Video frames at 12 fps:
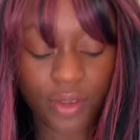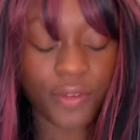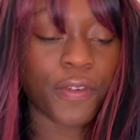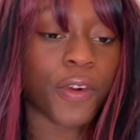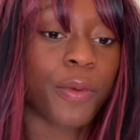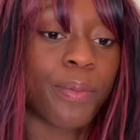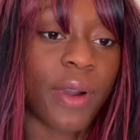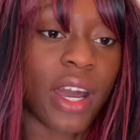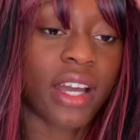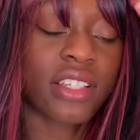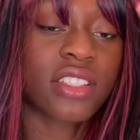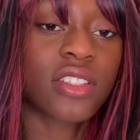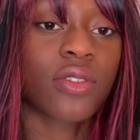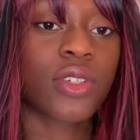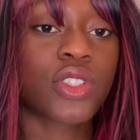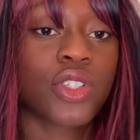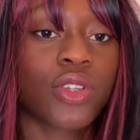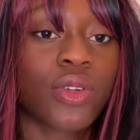For bags, there are
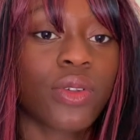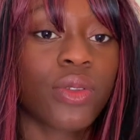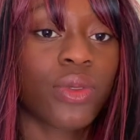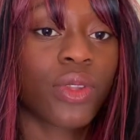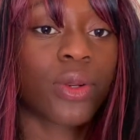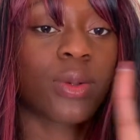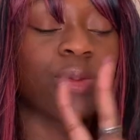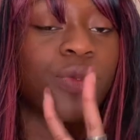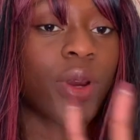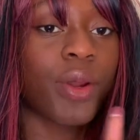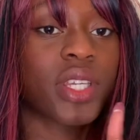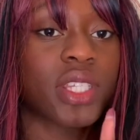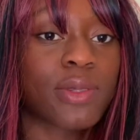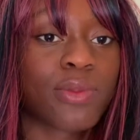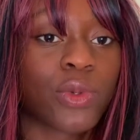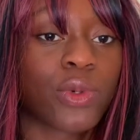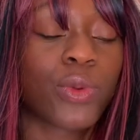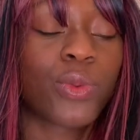two that are very
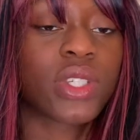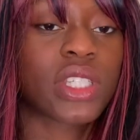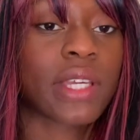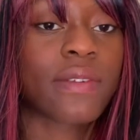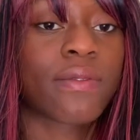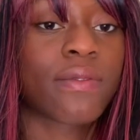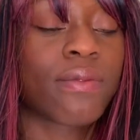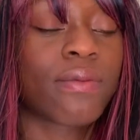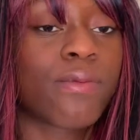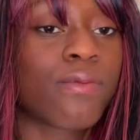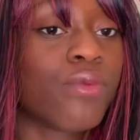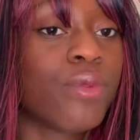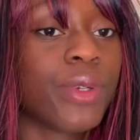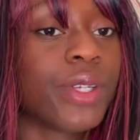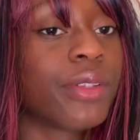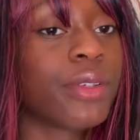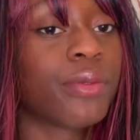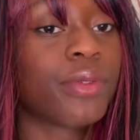small, which I
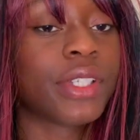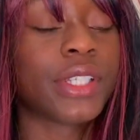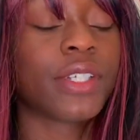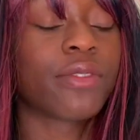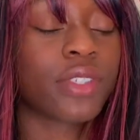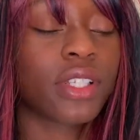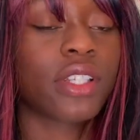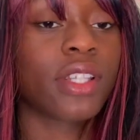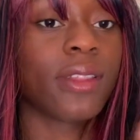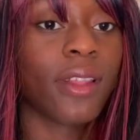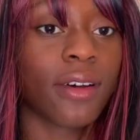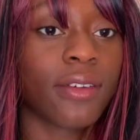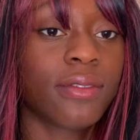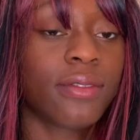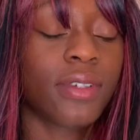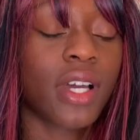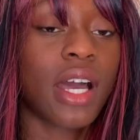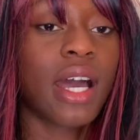really, really, really love.
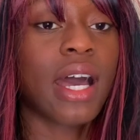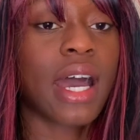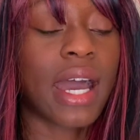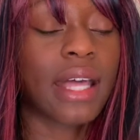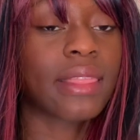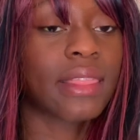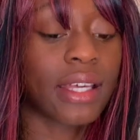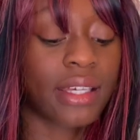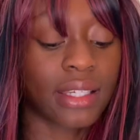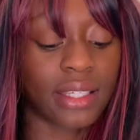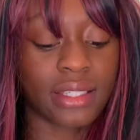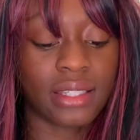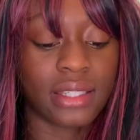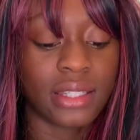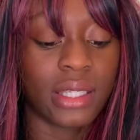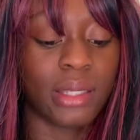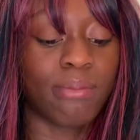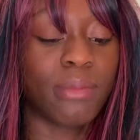And that is
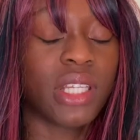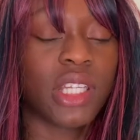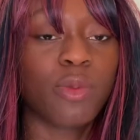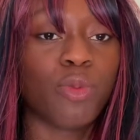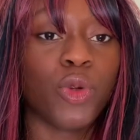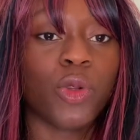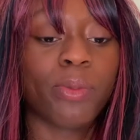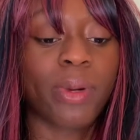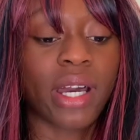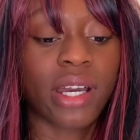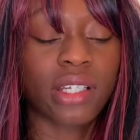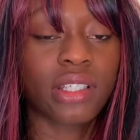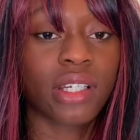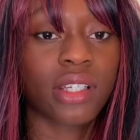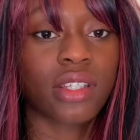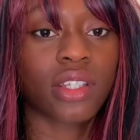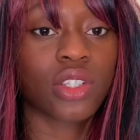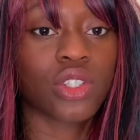the mini moon bag. I
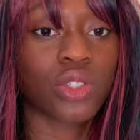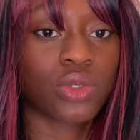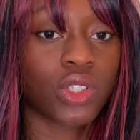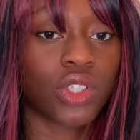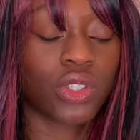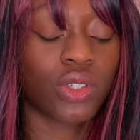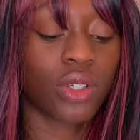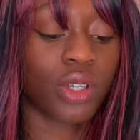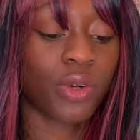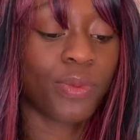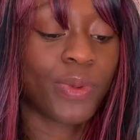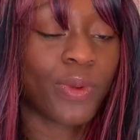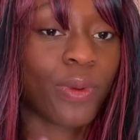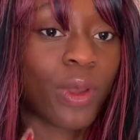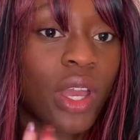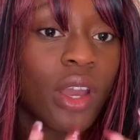think it's so cute. It'll be